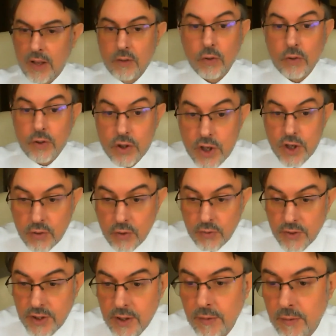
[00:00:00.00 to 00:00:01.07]
Dr.
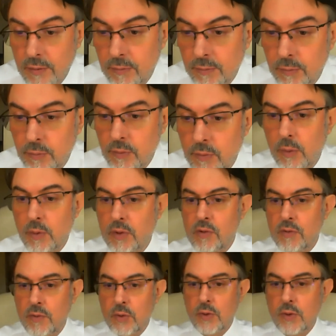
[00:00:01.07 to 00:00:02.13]
Chaturvedi, I wonder
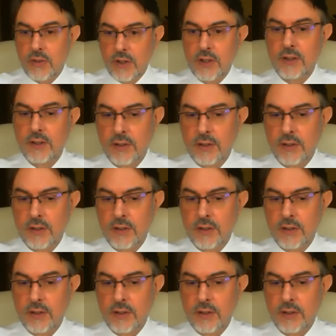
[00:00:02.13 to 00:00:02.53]
if you have any.